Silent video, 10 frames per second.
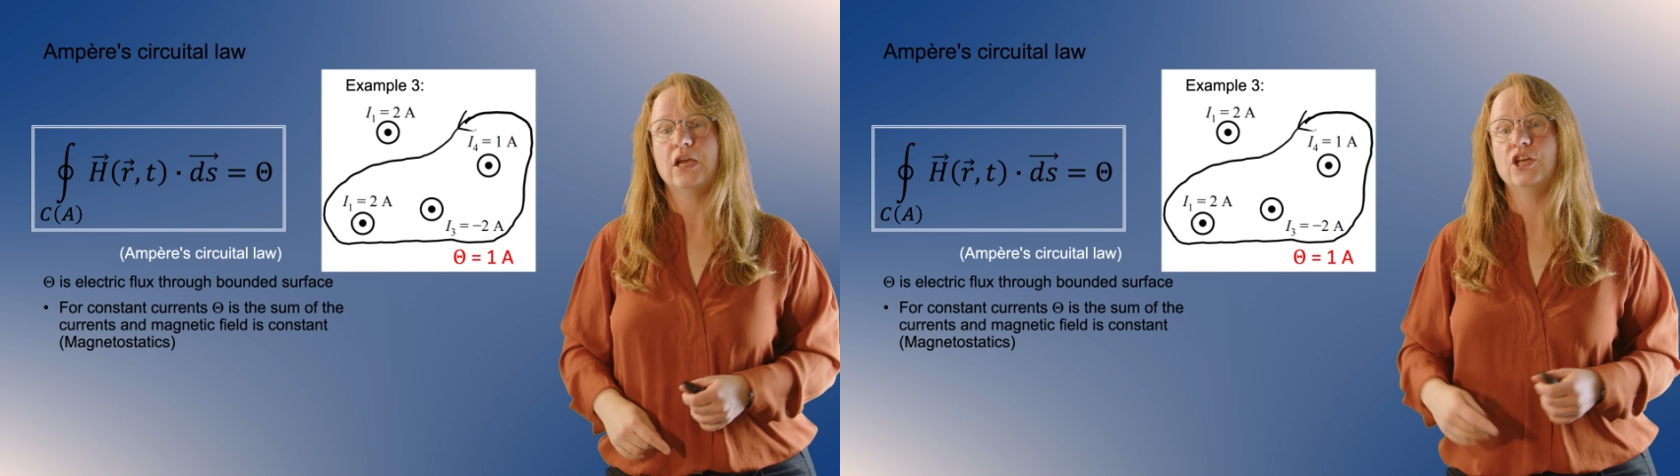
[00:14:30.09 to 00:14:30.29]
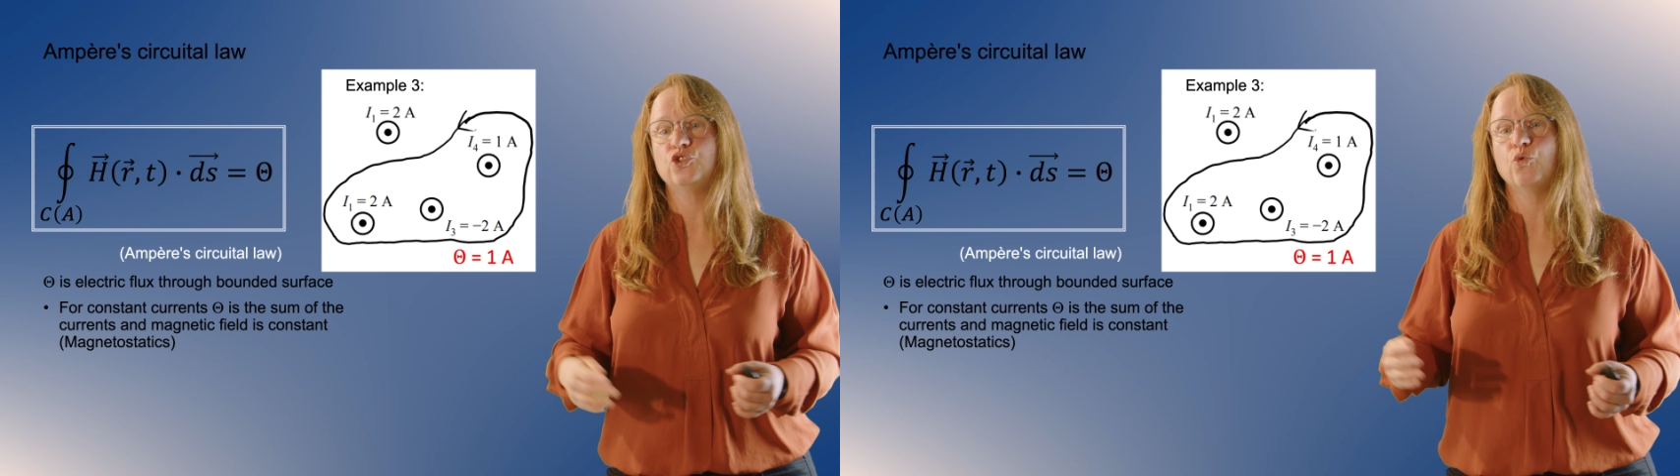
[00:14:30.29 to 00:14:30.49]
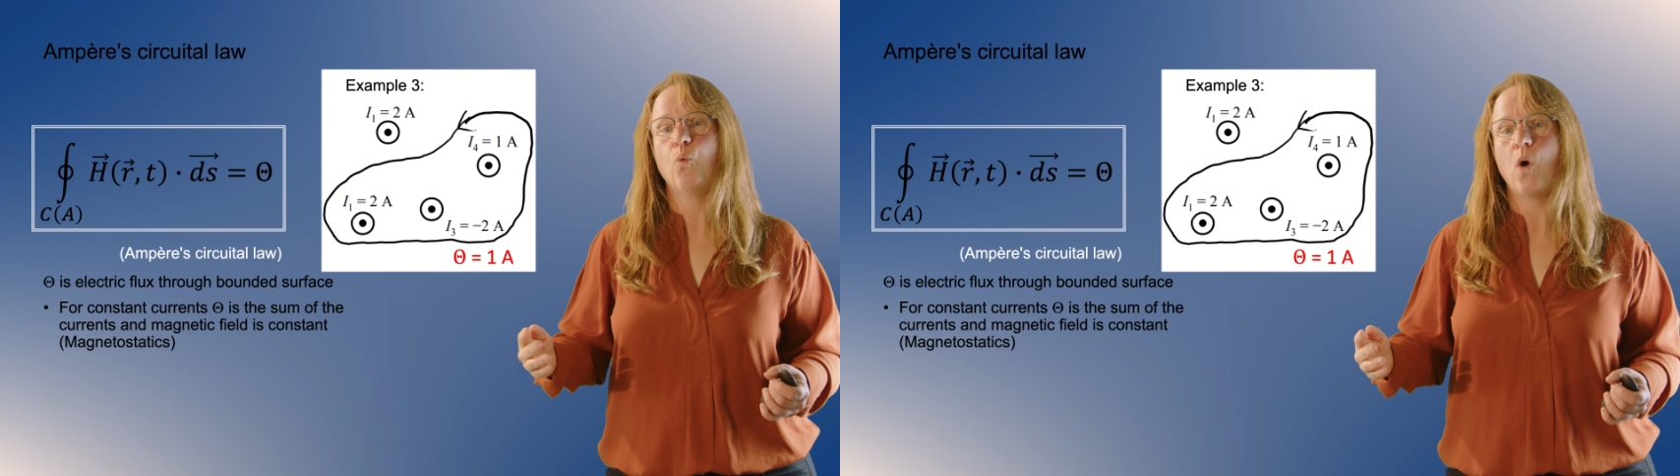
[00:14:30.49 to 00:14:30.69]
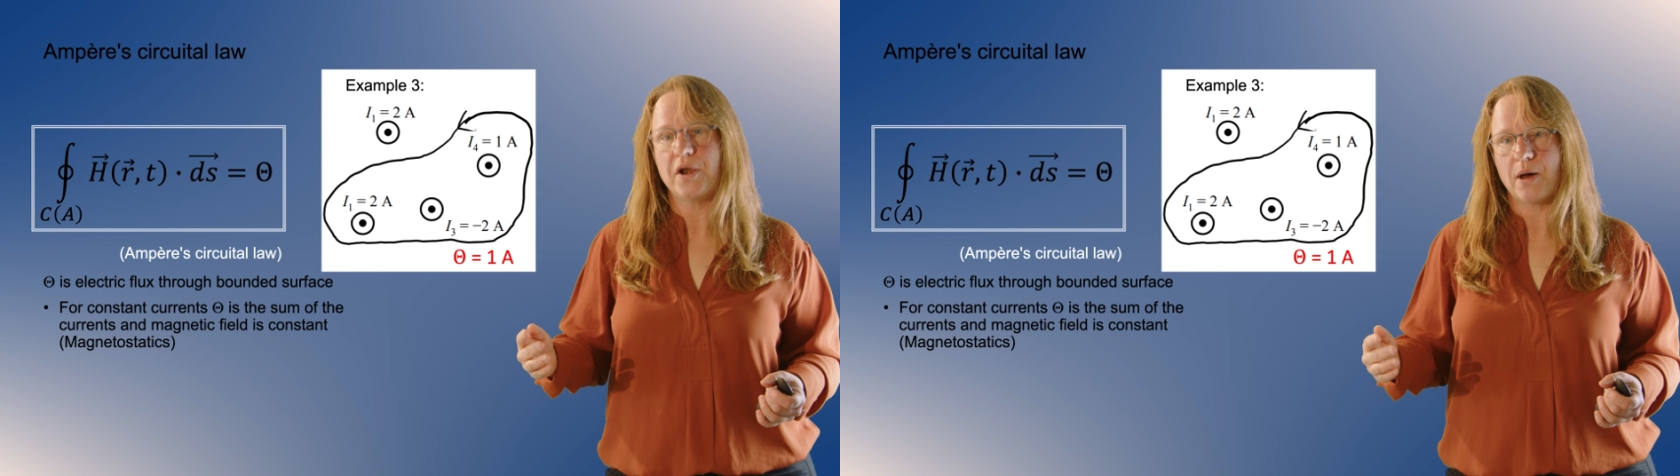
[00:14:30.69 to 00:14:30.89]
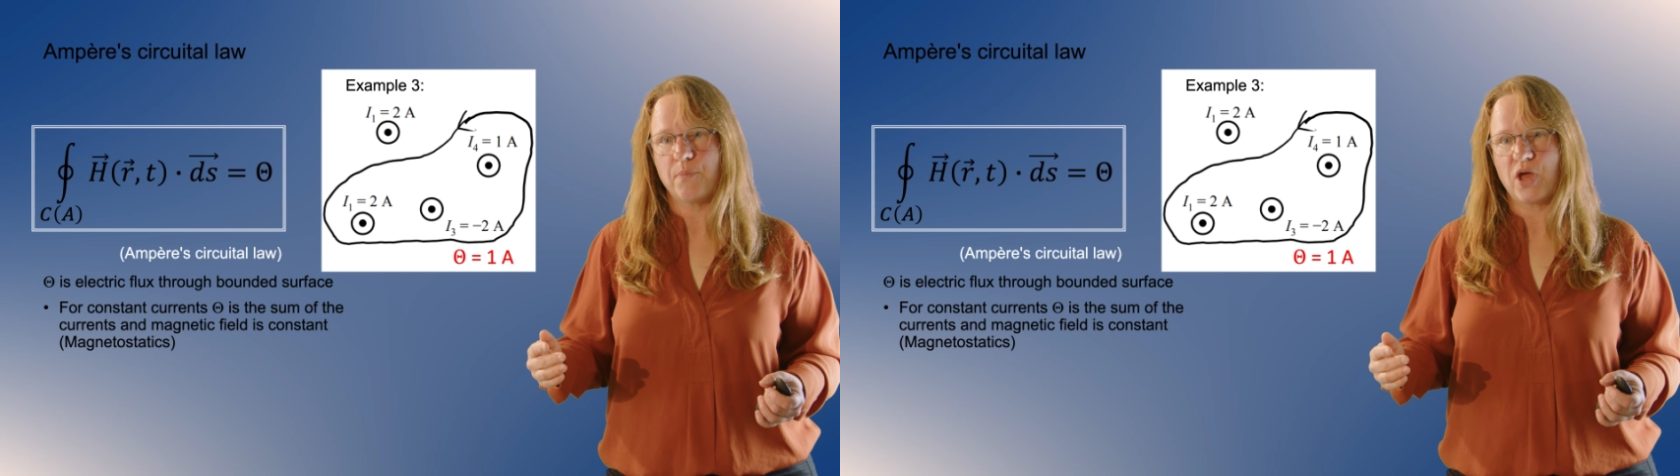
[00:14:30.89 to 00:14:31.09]
is
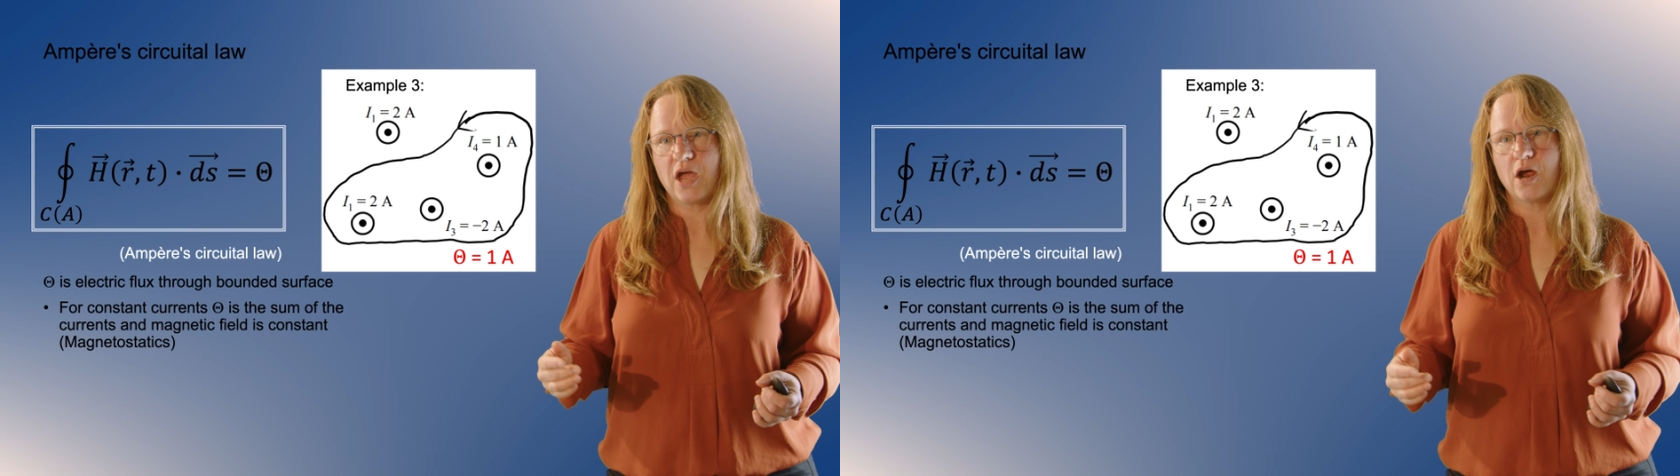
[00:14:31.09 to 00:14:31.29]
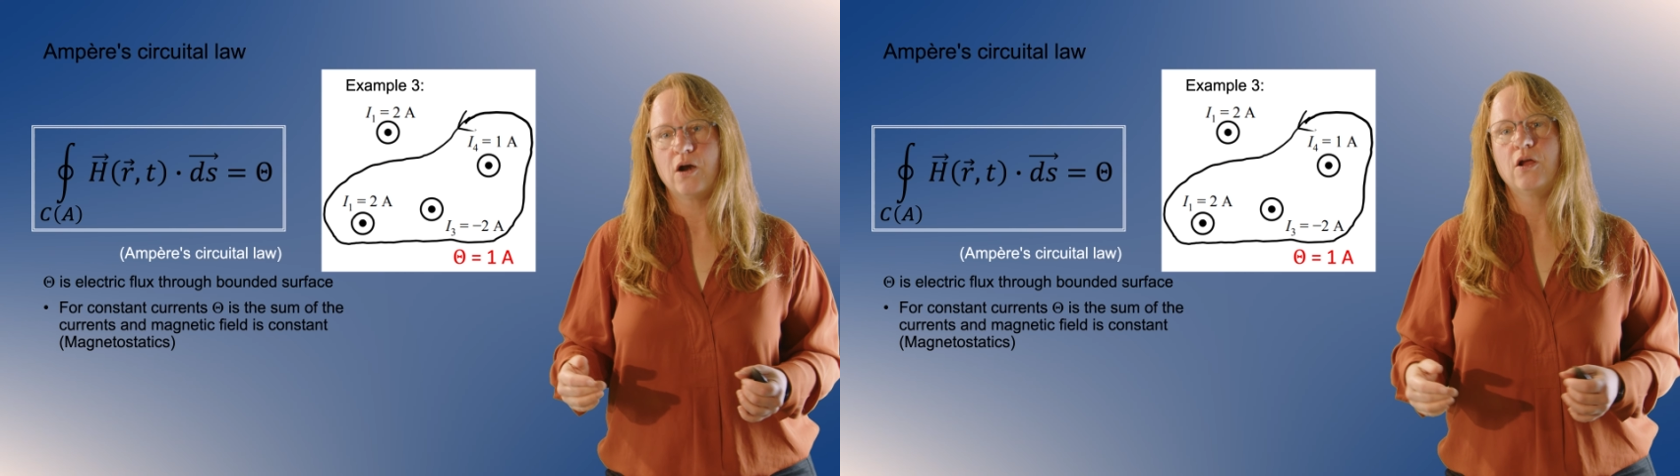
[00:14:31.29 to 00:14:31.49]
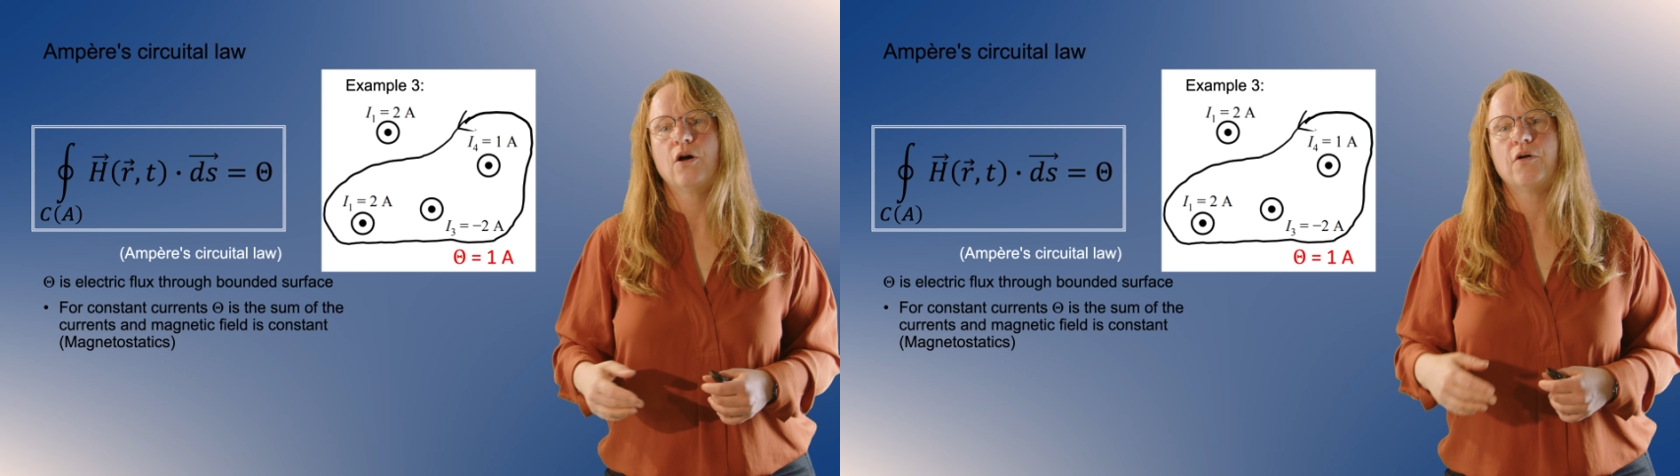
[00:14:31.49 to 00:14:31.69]
1 ampere